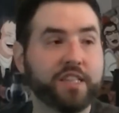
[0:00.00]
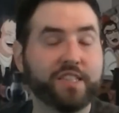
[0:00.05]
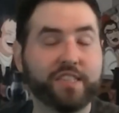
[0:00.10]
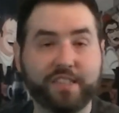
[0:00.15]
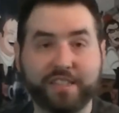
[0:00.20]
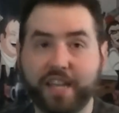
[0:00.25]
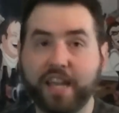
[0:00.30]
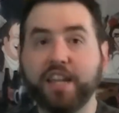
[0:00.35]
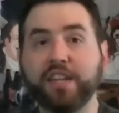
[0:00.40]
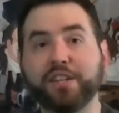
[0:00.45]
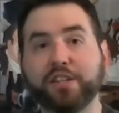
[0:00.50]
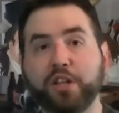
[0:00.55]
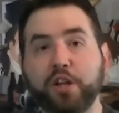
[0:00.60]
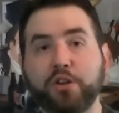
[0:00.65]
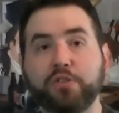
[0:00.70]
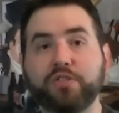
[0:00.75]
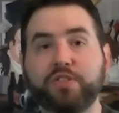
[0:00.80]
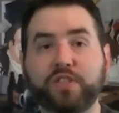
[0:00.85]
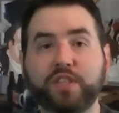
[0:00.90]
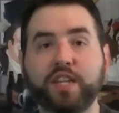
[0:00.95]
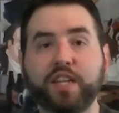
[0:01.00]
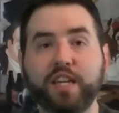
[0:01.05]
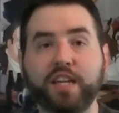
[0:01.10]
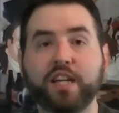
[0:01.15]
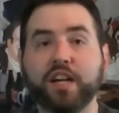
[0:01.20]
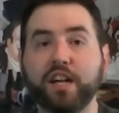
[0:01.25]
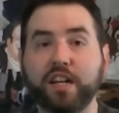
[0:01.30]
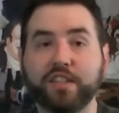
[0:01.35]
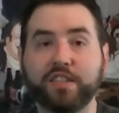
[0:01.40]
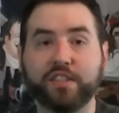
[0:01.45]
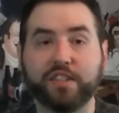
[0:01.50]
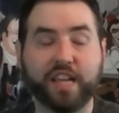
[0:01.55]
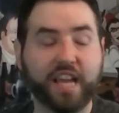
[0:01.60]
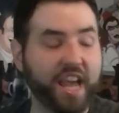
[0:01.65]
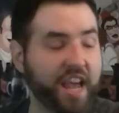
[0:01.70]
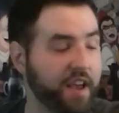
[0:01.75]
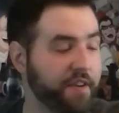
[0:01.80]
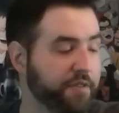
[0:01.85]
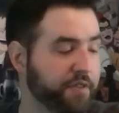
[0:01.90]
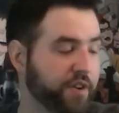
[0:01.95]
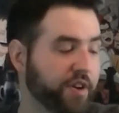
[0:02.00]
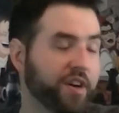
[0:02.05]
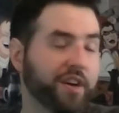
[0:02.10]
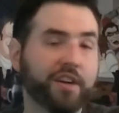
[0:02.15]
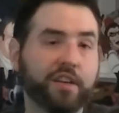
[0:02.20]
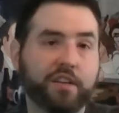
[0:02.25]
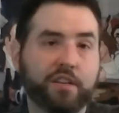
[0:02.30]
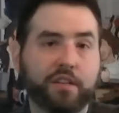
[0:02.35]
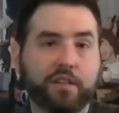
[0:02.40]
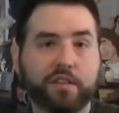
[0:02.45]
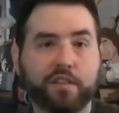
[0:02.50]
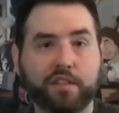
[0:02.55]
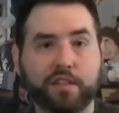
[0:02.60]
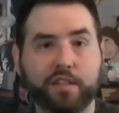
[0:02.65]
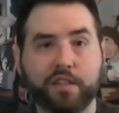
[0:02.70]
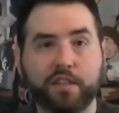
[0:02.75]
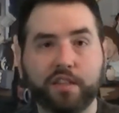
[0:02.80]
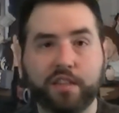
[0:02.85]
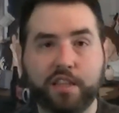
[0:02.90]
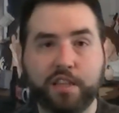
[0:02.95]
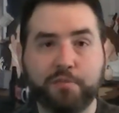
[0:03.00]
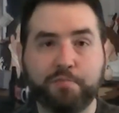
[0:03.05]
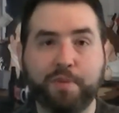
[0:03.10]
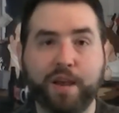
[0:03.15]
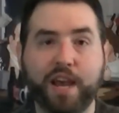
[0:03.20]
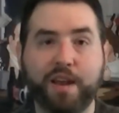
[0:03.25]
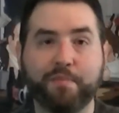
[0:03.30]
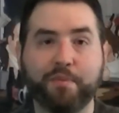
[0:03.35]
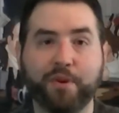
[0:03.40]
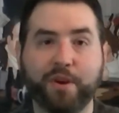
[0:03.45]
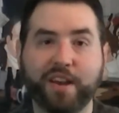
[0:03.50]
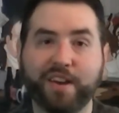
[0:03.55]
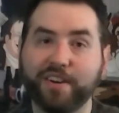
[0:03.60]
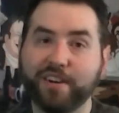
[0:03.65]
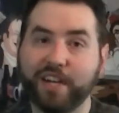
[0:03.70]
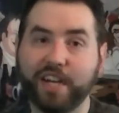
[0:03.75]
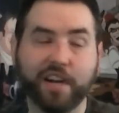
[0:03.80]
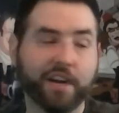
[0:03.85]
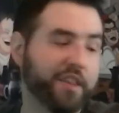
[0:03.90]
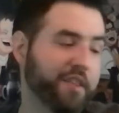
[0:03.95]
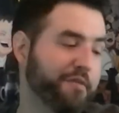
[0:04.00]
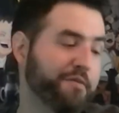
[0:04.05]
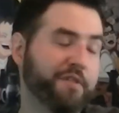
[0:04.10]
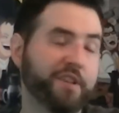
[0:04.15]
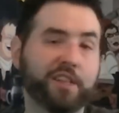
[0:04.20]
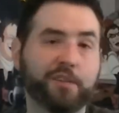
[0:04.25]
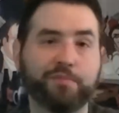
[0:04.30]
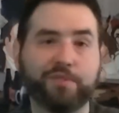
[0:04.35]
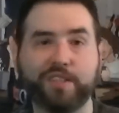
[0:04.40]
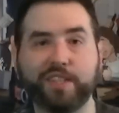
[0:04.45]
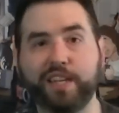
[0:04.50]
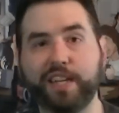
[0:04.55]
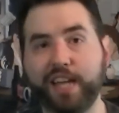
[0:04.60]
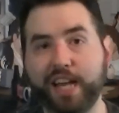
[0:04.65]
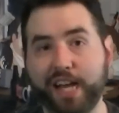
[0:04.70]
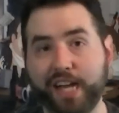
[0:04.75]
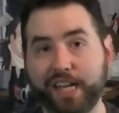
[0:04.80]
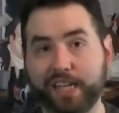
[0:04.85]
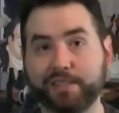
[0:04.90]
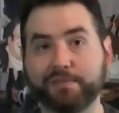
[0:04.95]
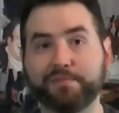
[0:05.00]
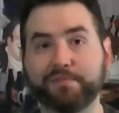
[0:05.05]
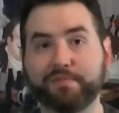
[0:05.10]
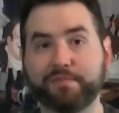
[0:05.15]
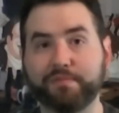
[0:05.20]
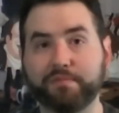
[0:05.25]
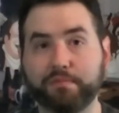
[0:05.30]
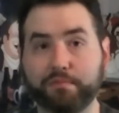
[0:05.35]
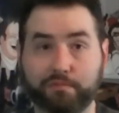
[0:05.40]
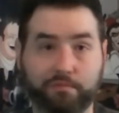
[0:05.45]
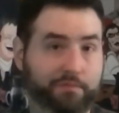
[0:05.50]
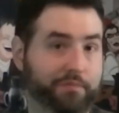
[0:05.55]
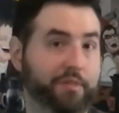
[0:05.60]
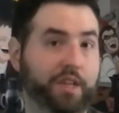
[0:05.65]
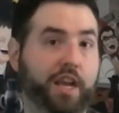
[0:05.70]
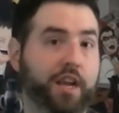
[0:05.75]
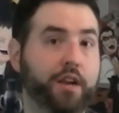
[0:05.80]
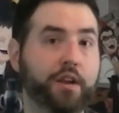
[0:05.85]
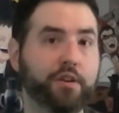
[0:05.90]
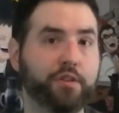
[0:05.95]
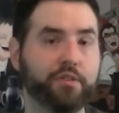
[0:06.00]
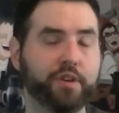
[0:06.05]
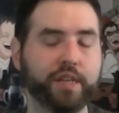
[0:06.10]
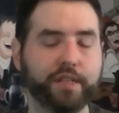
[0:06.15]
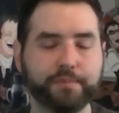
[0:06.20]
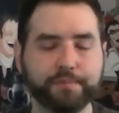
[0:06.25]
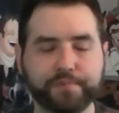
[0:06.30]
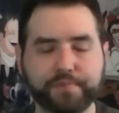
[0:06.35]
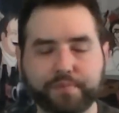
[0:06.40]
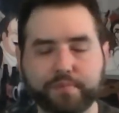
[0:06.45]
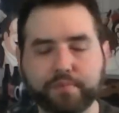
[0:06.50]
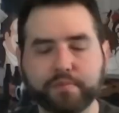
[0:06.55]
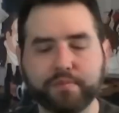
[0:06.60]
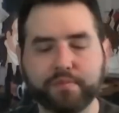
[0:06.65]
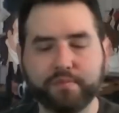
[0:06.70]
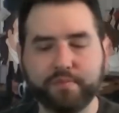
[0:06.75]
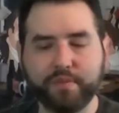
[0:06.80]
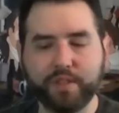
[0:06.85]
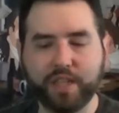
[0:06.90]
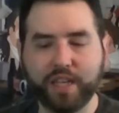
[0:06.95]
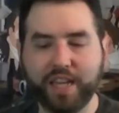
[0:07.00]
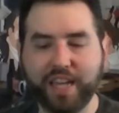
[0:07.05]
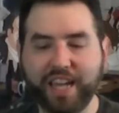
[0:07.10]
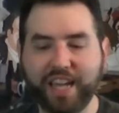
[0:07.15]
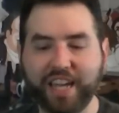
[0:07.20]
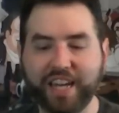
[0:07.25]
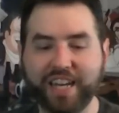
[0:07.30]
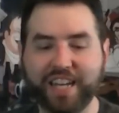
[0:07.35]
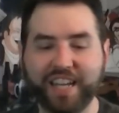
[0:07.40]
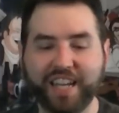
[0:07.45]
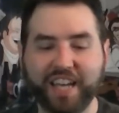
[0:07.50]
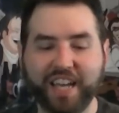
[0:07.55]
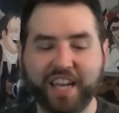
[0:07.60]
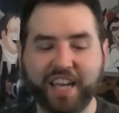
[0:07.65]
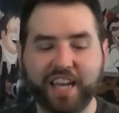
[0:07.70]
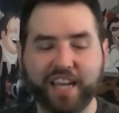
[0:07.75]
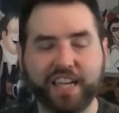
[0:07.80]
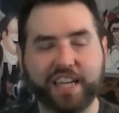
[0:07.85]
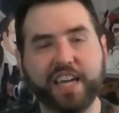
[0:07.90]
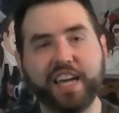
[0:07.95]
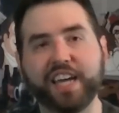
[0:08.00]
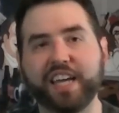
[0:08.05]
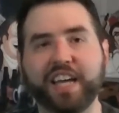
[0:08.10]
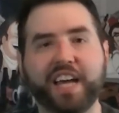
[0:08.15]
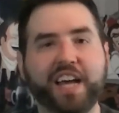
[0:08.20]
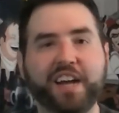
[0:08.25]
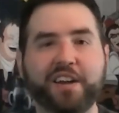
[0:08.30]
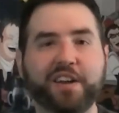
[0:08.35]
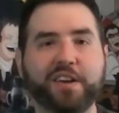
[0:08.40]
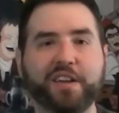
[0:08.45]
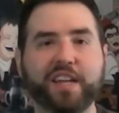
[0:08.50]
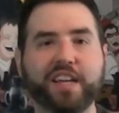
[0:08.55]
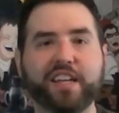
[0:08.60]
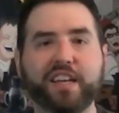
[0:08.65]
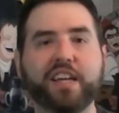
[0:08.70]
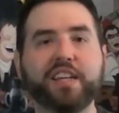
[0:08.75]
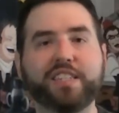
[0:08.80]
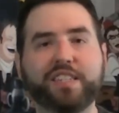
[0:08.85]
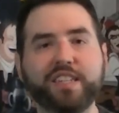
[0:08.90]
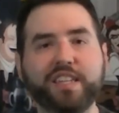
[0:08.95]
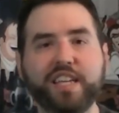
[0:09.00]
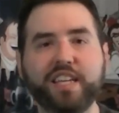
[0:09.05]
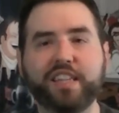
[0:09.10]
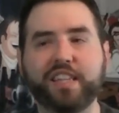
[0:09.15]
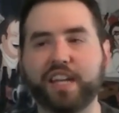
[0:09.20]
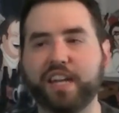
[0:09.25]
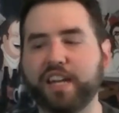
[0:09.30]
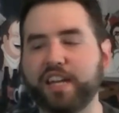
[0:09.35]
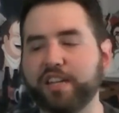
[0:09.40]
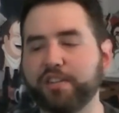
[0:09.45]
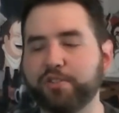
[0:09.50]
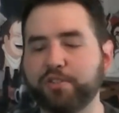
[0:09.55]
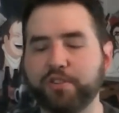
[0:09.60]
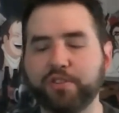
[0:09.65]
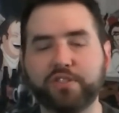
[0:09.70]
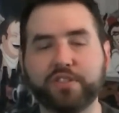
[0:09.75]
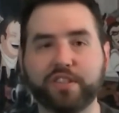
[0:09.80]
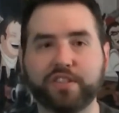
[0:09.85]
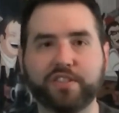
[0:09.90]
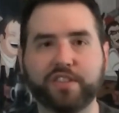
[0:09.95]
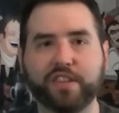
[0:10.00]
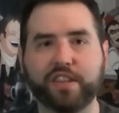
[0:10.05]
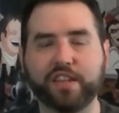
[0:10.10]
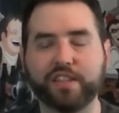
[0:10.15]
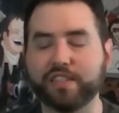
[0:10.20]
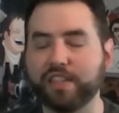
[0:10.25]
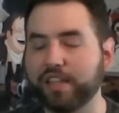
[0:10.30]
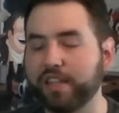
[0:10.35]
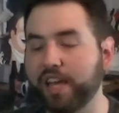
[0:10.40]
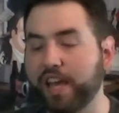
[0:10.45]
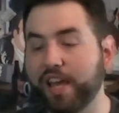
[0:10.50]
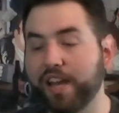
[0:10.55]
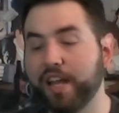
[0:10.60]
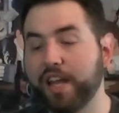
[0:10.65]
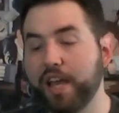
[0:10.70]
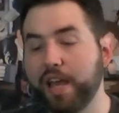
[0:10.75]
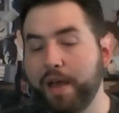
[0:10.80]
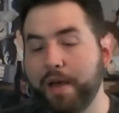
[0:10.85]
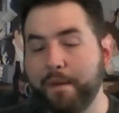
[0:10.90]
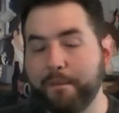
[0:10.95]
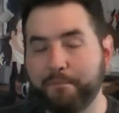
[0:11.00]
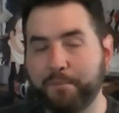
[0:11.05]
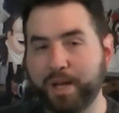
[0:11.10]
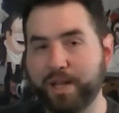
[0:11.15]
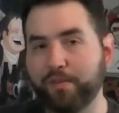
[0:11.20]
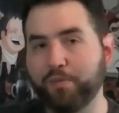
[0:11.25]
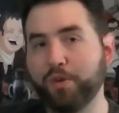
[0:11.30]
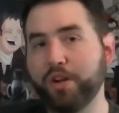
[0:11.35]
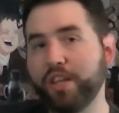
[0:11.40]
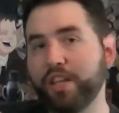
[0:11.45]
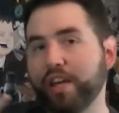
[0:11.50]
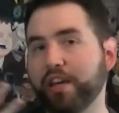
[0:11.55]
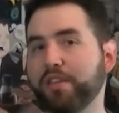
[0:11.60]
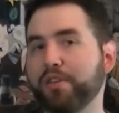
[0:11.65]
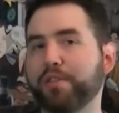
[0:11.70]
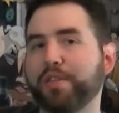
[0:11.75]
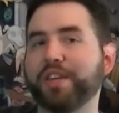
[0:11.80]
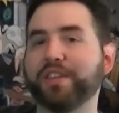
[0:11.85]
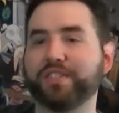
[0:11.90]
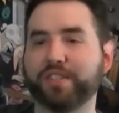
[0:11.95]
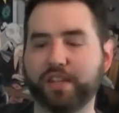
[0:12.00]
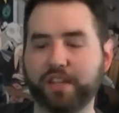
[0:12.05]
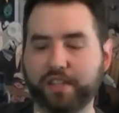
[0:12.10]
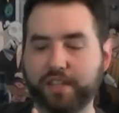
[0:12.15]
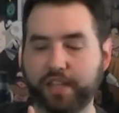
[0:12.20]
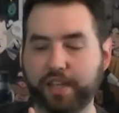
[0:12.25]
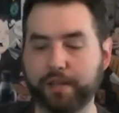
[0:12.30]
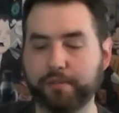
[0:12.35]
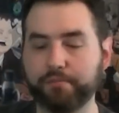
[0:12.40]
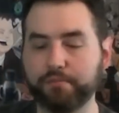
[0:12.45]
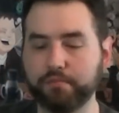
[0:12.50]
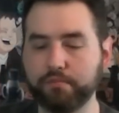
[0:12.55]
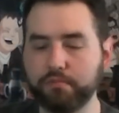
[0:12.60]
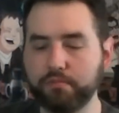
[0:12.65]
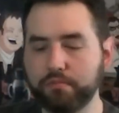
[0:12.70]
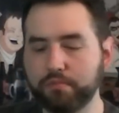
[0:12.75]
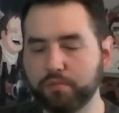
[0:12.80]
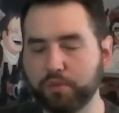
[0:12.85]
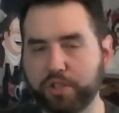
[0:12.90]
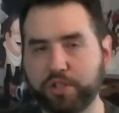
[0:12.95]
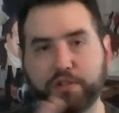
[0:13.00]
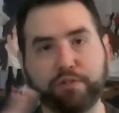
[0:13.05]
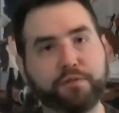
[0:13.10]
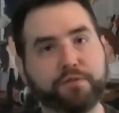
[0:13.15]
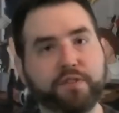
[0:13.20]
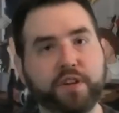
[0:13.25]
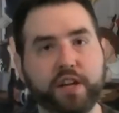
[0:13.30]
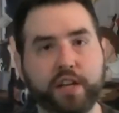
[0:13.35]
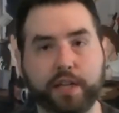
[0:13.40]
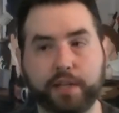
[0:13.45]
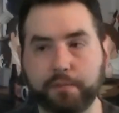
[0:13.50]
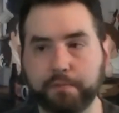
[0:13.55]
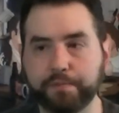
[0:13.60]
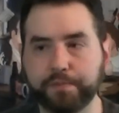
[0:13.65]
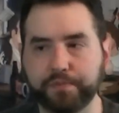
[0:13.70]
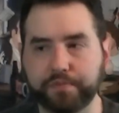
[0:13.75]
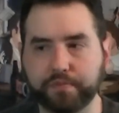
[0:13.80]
standalone C D console ever, this bad boy under here, the Philips C D I. I know, right? And yeah, I don't know, it's neat that it introduced us to things like that. But one of the other things that it did, which is funny,